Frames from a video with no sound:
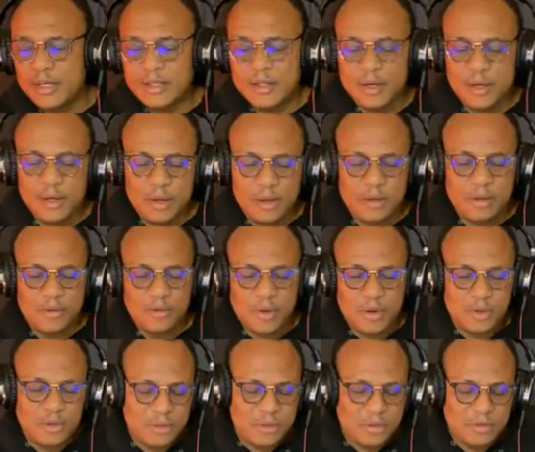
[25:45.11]
There is a lot
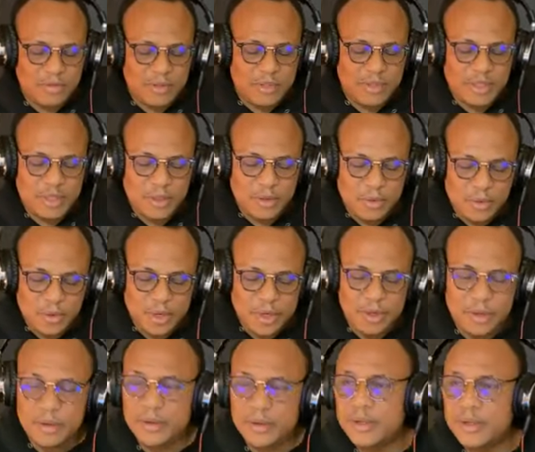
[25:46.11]
of controversy
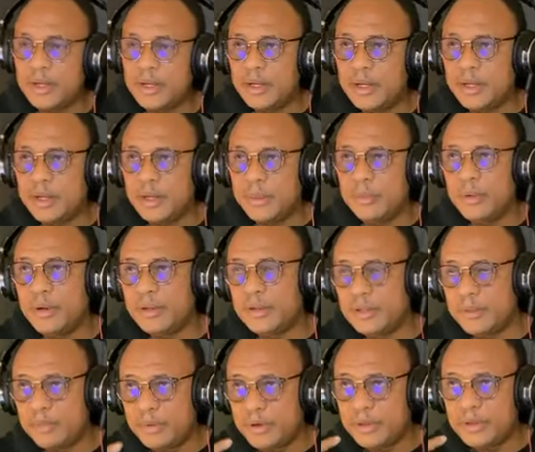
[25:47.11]
going on
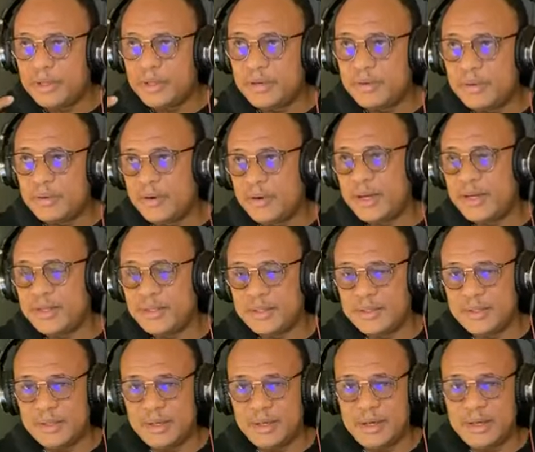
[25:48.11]
among the body of
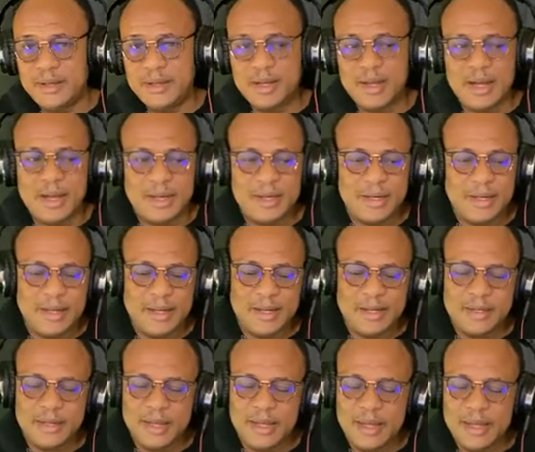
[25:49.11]
Christ today,
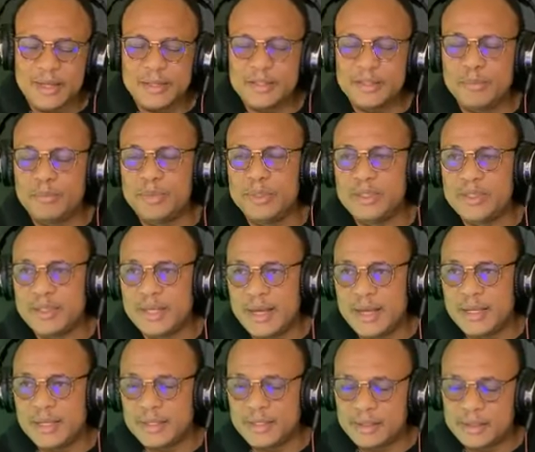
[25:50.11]
and then
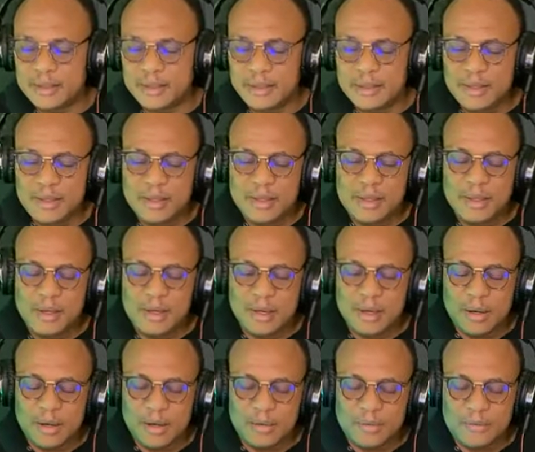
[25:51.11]
80%
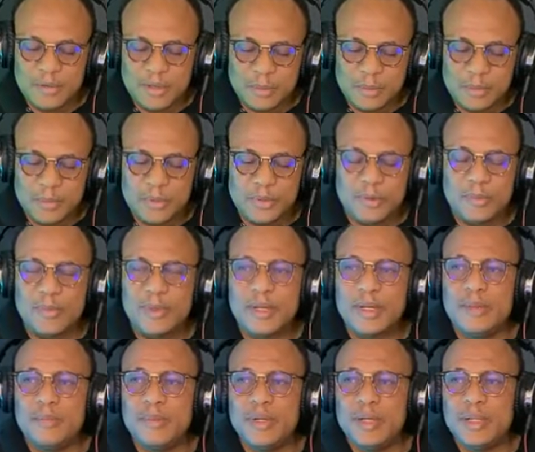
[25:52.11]
of the
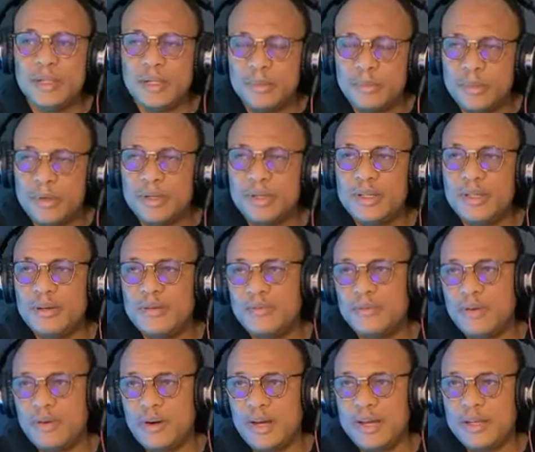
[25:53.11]
problem in the
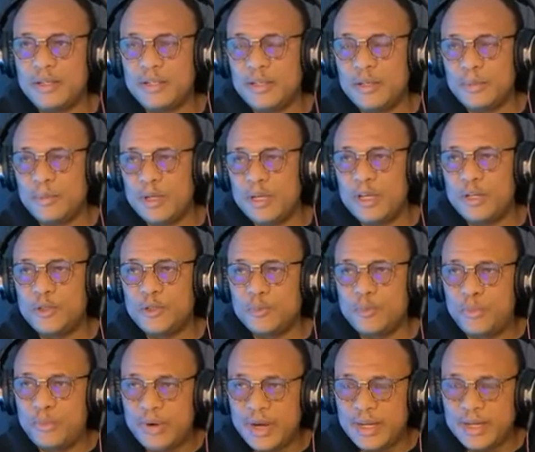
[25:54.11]
body of Christ
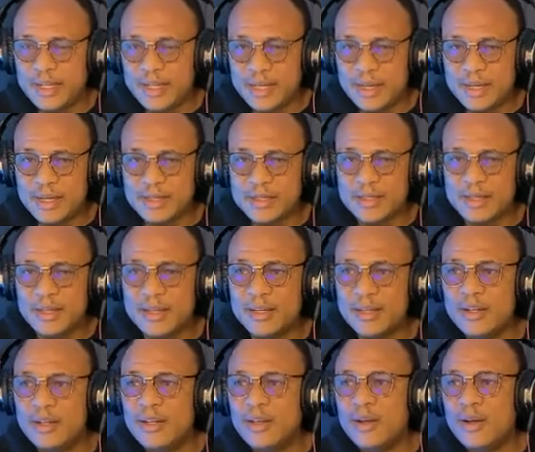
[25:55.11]
is
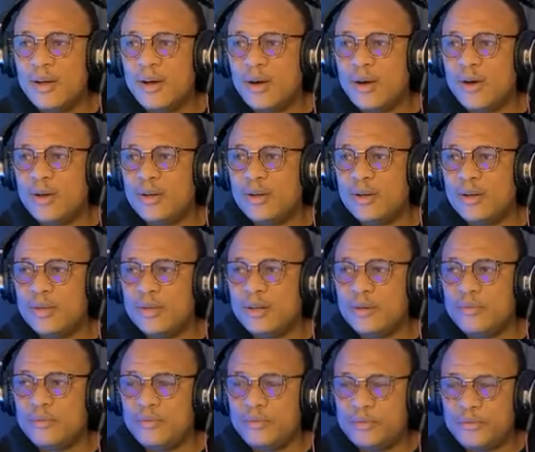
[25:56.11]
predicated
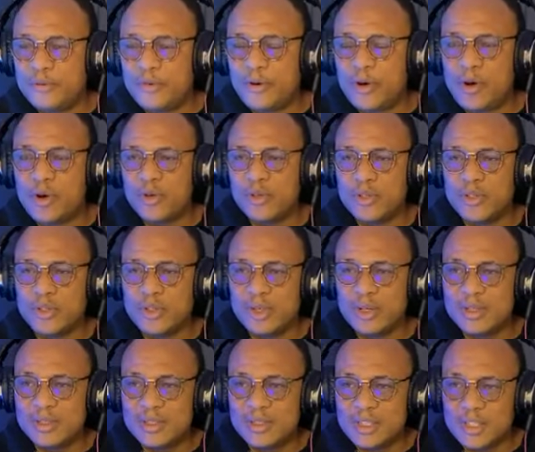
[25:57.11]
on
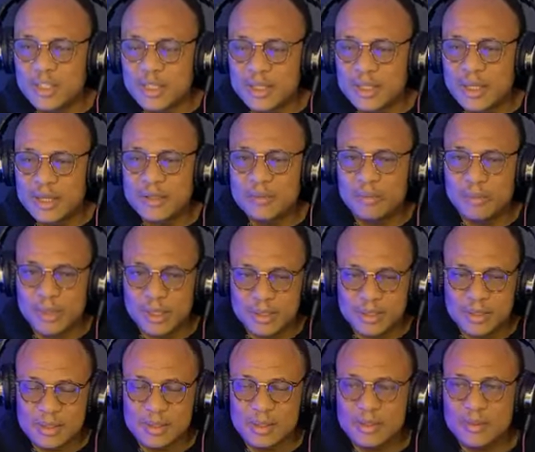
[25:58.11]
false
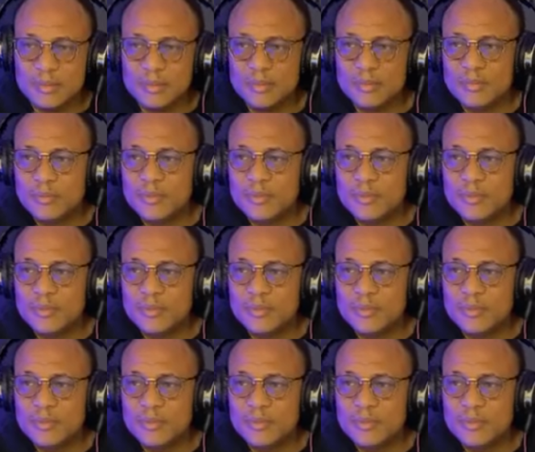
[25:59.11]
statements,